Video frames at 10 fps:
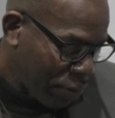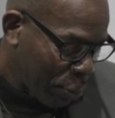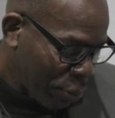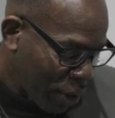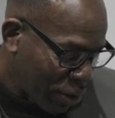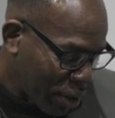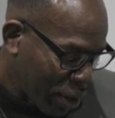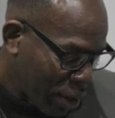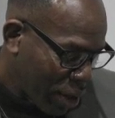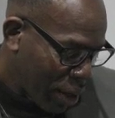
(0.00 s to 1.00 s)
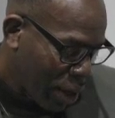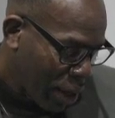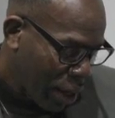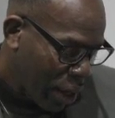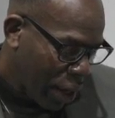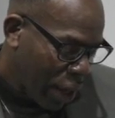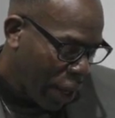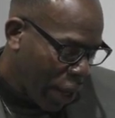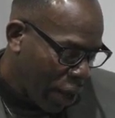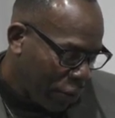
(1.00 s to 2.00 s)
for president
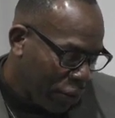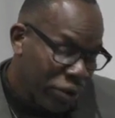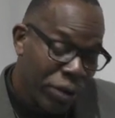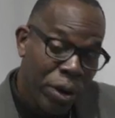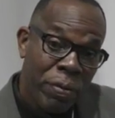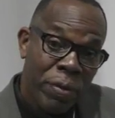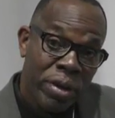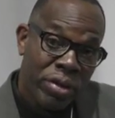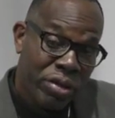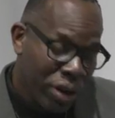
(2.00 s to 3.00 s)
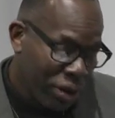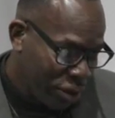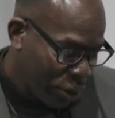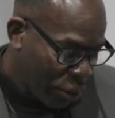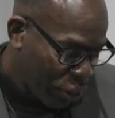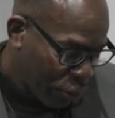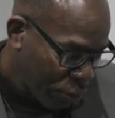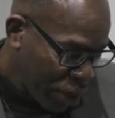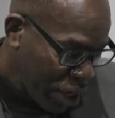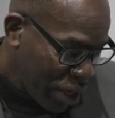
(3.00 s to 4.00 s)
after serving just
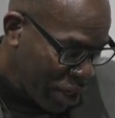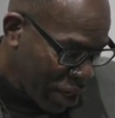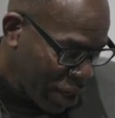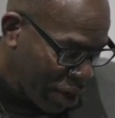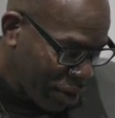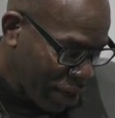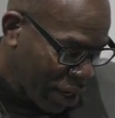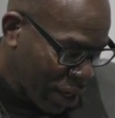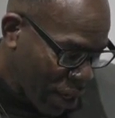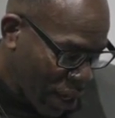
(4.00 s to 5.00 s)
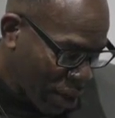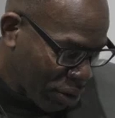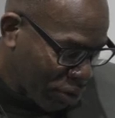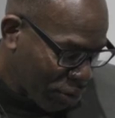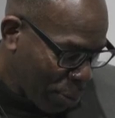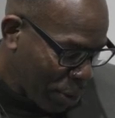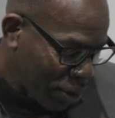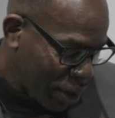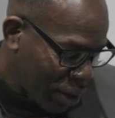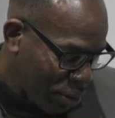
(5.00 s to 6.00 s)
three years in Congress,
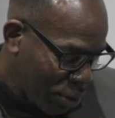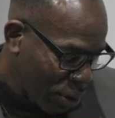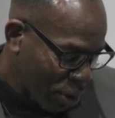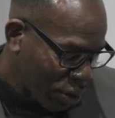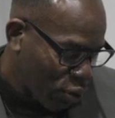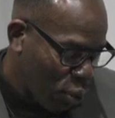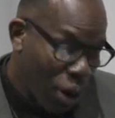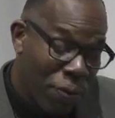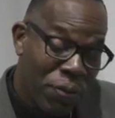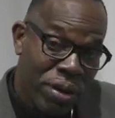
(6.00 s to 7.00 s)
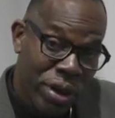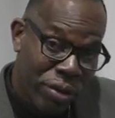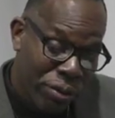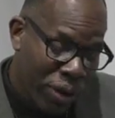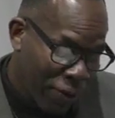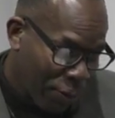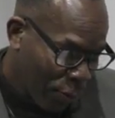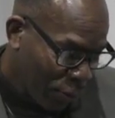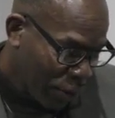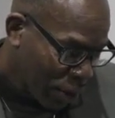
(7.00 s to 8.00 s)
representing New York 12th District,
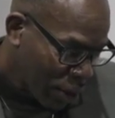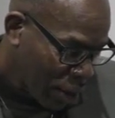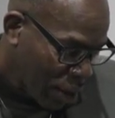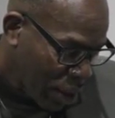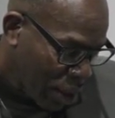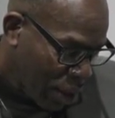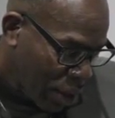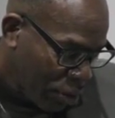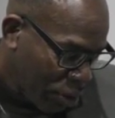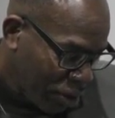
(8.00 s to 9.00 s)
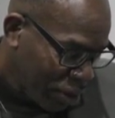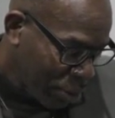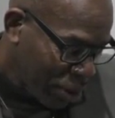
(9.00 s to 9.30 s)
Chisholm